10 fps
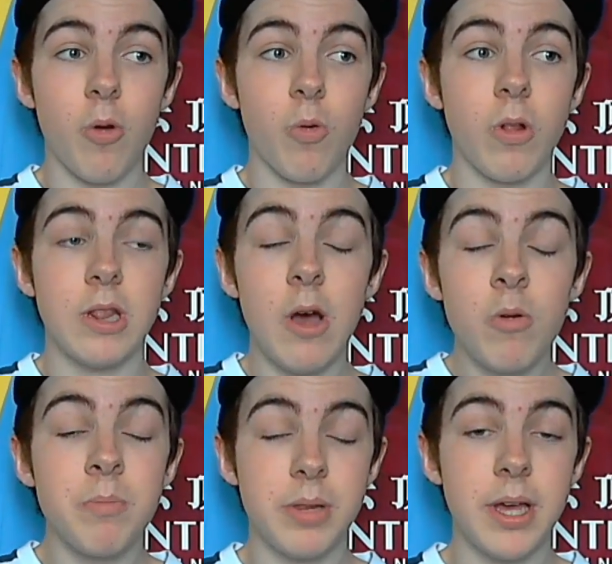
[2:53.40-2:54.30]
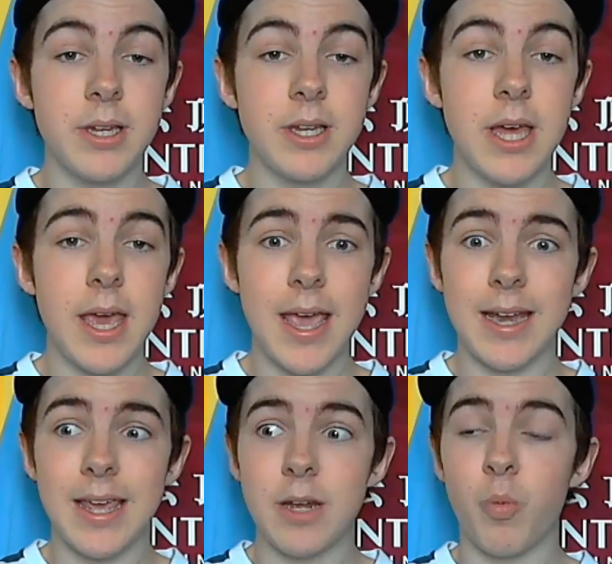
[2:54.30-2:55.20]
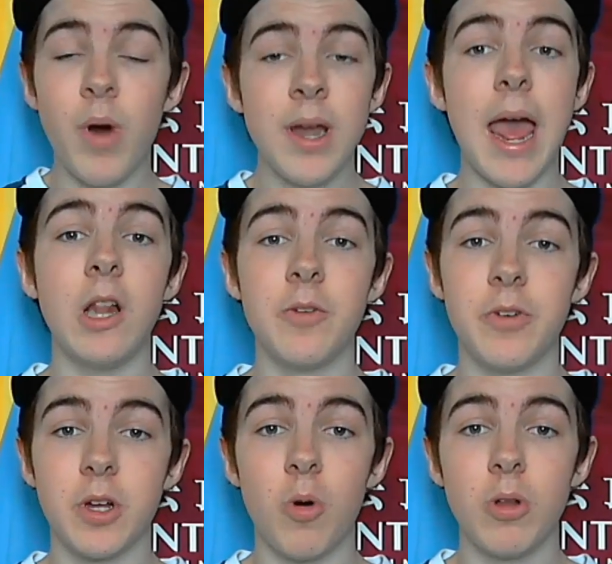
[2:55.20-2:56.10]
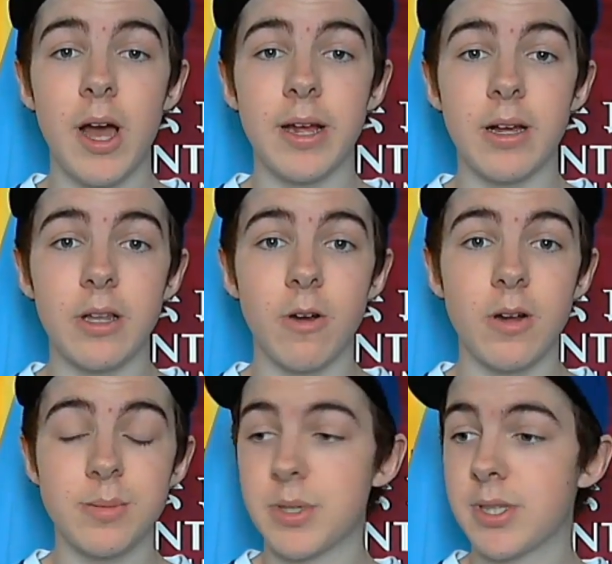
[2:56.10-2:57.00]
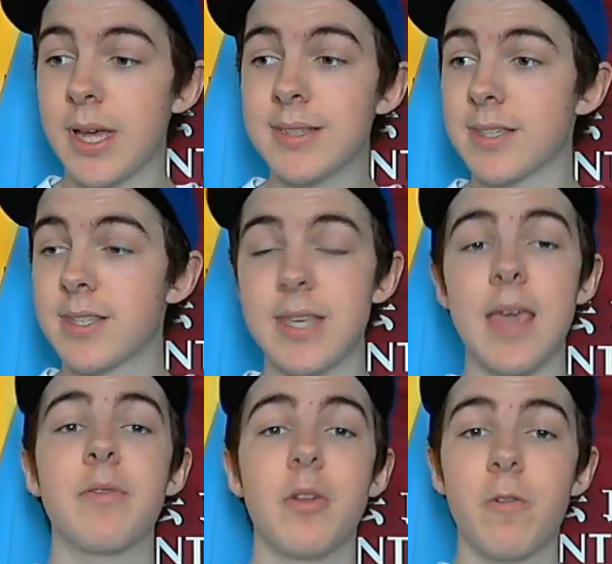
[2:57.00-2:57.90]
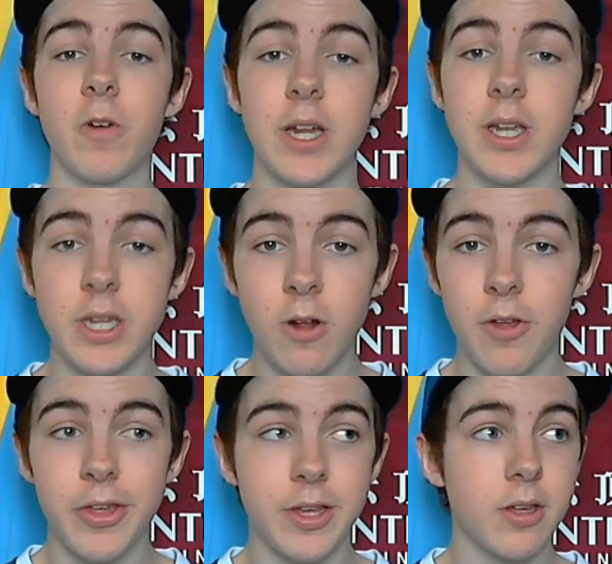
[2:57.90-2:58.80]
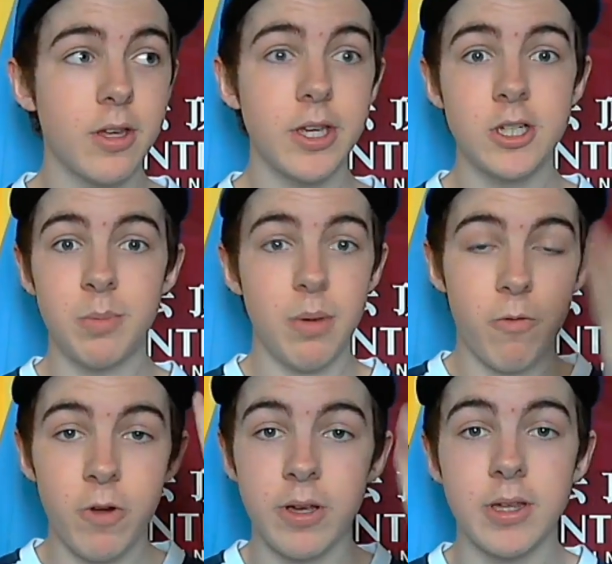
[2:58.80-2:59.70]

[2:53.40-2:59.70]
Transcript: Loughton played today, and he had one hell of a goal line clearance, which that's a save of the friggin' year. I think he should be a friggin'